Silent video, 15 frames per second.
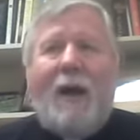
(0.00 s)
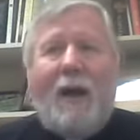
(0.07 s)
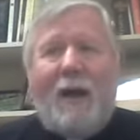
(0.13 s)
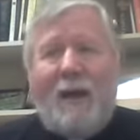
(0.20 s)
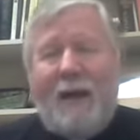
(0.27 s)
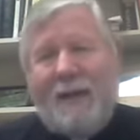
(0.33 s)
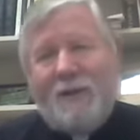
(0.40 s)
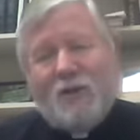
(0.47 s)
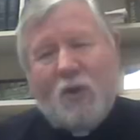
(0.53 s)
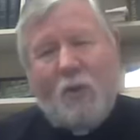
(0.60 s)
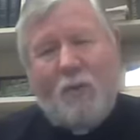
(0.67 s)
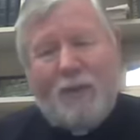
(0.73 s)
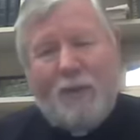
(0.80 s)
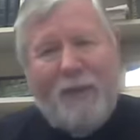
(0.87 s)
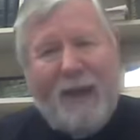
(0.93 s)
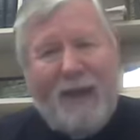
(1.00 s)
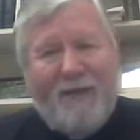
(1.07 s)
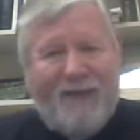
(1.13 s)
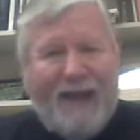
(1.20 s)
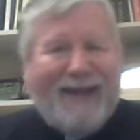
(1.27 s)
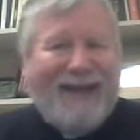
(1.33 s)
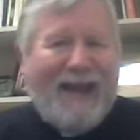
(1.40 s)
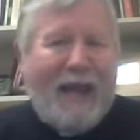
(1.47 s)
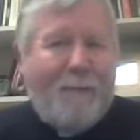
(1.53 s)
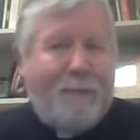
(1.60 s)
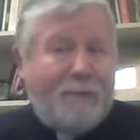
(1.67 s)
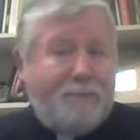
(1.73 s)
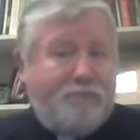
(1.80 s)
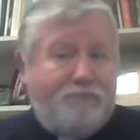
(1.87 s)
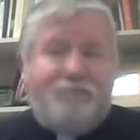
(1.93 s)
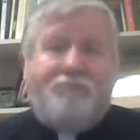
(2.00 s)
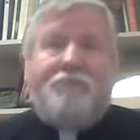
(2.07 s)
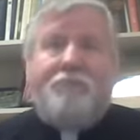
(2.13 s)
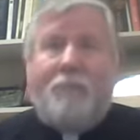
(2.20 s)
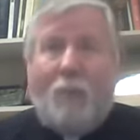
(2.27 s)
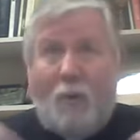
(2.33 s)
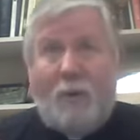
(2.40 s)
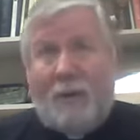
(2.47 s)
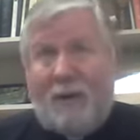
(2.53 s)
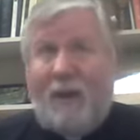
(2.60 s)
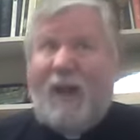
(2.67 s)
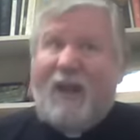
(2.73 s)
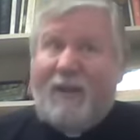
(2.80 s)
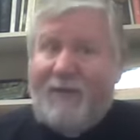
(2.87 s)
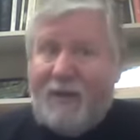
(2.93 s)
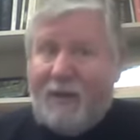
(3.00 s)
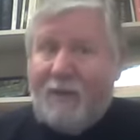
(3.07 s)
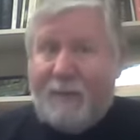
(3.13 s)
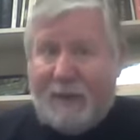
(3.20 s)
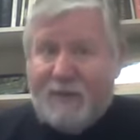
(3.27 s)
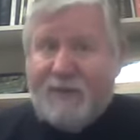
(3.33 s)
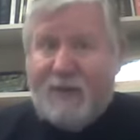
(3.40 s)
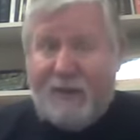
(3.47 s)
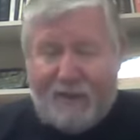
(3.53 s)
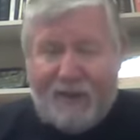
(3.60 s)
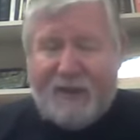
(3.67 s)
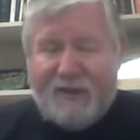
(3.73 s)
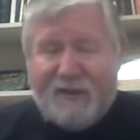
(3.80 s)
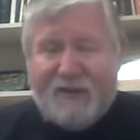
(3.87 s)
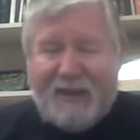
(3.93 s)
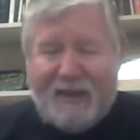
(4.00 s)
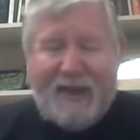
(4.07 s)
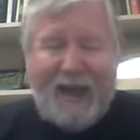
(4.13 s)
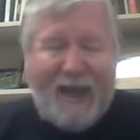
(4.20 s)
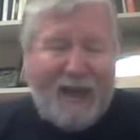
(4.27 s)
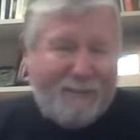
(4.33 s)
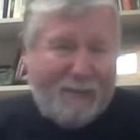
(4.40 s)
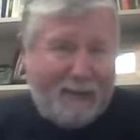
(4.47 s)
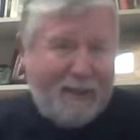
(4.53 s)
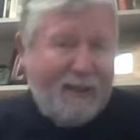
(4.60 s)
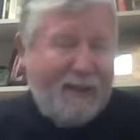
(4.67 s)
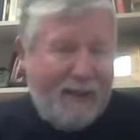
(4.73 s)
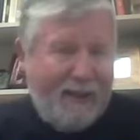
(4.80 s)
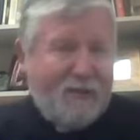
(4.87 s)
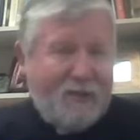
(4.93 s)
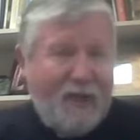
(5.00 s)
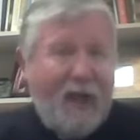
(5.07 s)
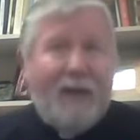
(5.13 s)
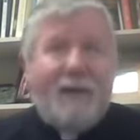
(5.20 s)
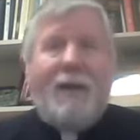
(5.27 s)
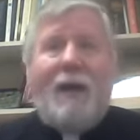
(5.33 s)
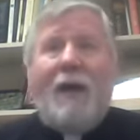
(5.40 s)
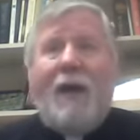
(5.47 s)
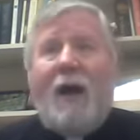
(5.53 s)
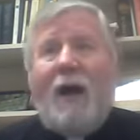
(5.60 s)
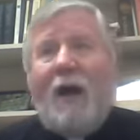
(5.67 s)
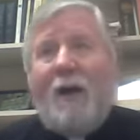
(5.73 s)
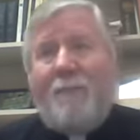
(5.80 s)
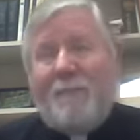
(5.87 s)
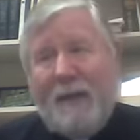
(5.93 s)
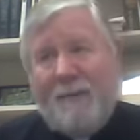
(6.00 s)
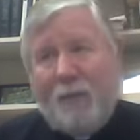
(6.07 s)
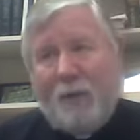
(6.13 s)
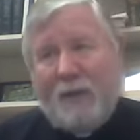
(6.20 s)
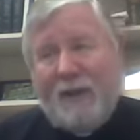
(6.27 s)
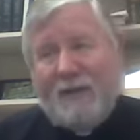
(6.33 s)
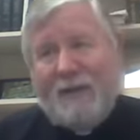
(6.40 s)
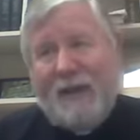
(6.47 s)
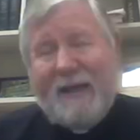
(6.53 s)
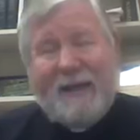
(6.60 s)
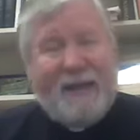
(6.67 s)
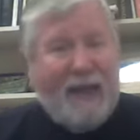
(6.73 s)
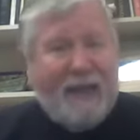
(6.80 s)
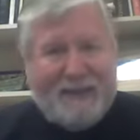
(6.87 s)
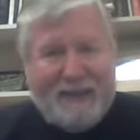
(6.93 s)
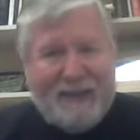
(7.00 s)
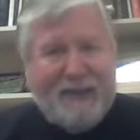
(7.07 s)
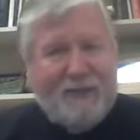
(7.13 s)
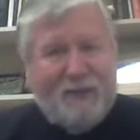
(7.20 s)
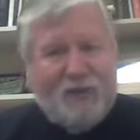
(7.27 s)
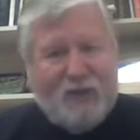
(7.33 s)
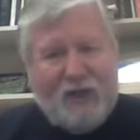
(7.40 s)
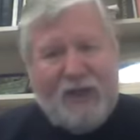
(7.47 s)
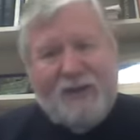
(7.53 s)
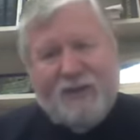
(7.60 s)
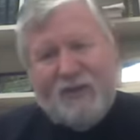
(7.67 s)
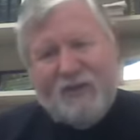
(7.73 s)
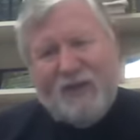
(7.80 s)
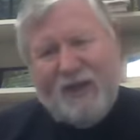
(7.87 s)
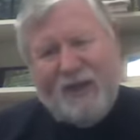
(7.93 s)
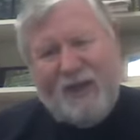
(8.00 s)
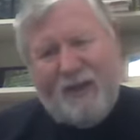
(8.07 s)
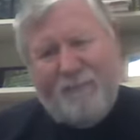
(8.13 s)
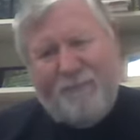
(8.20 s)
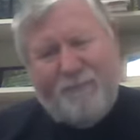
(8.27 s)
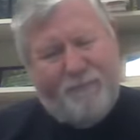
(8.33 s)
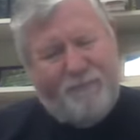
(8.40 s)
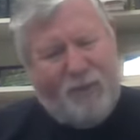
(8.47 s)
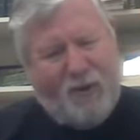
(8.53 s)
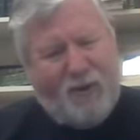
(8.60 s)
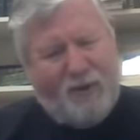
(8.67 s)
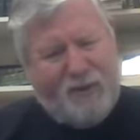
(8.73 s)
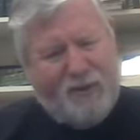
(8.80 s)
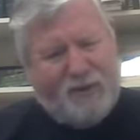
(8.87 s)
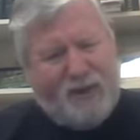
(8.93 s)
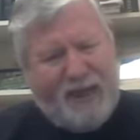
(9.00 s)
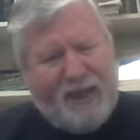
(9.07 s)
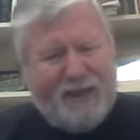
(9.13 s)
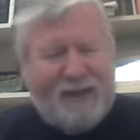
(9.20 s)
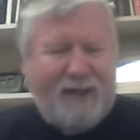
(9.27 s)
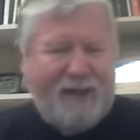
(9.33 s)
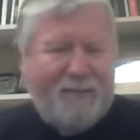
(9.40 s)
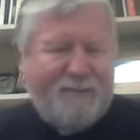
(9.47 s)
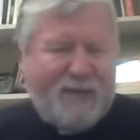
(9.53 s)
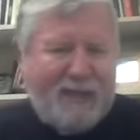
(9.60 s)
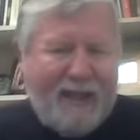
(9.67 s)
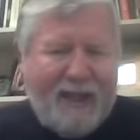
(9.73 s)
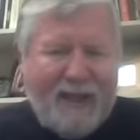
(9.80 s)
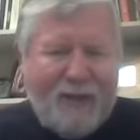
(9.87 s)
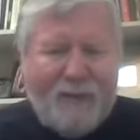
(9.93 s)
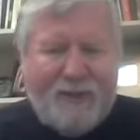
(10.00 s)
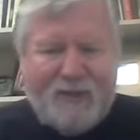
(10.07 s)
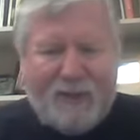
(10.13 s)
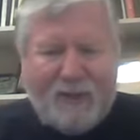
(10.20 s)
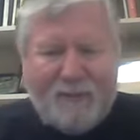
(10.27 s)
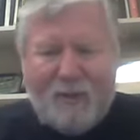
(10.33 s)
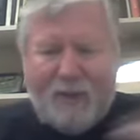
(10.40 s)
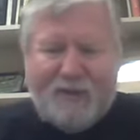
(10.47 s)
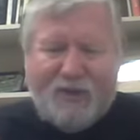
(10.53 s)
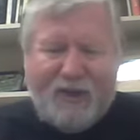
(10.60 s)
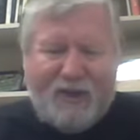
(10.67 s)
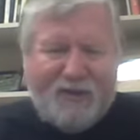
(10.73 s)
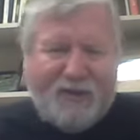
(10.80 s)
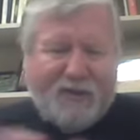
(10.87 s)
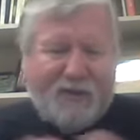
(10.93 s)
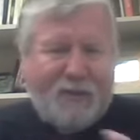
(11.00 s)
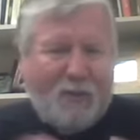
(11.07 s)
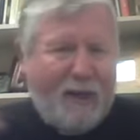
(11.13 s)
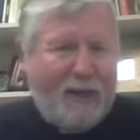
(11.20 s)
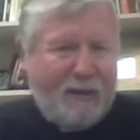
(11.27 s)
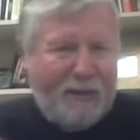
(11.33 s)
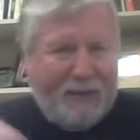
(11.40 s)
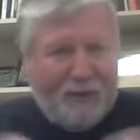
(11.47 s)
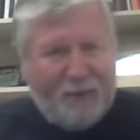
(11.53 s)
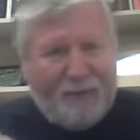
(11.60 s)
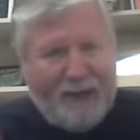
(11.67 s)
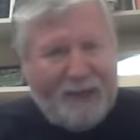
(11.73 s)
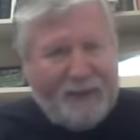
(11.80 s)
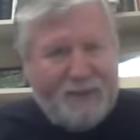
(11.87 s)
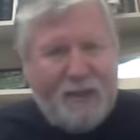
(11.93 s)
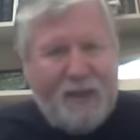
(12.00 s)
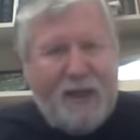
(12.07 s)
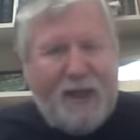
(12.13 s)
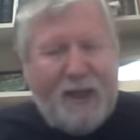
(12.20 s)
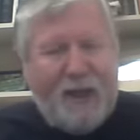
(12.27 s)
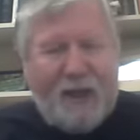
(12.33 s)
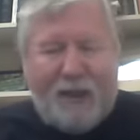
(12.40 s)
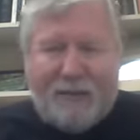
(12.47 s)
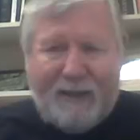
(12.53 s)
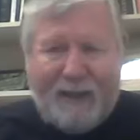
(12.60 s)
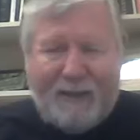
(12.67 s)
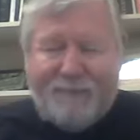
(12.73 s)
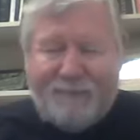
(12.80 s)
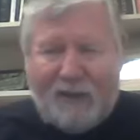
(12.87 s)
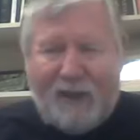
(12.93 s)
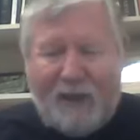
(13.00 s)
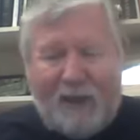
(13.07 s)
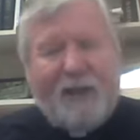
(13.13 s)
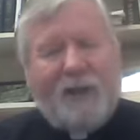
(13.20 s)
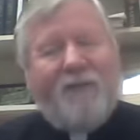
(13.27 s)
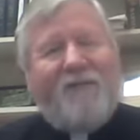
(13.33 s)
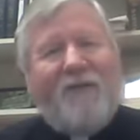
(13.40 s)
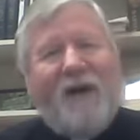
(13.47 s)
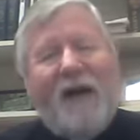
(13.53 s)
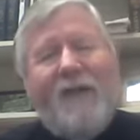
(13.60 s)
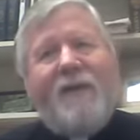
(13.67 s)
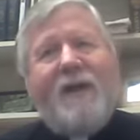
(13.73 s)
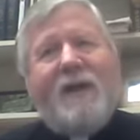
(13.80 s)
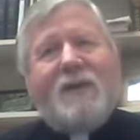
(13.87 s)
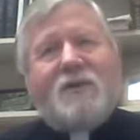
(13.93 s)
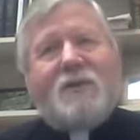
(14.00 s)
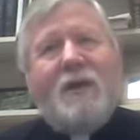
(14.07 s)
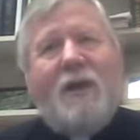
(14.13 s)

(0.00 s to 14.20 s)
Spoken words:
And so when you have that happen, well, a lot of interesting things can happen, can get done. People can take an idea and change it, say, yeah, Paul used kind of clumsy language there. I'm going to change this around a little bit and clarify this.